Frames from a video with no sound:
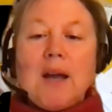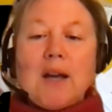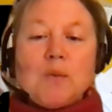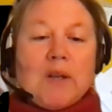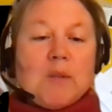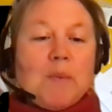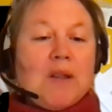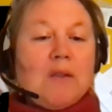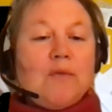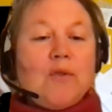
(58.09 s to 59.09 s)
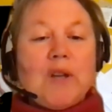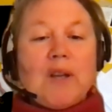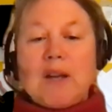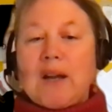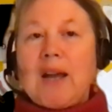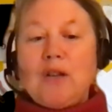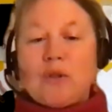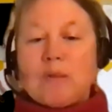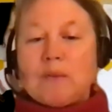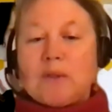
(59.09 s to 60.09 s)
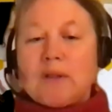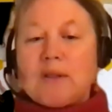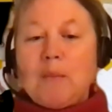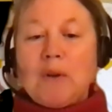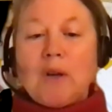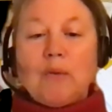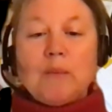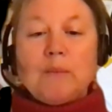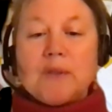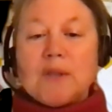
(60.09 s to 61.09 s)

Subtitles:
as well as being the foyer and atrium to the seminar rooms and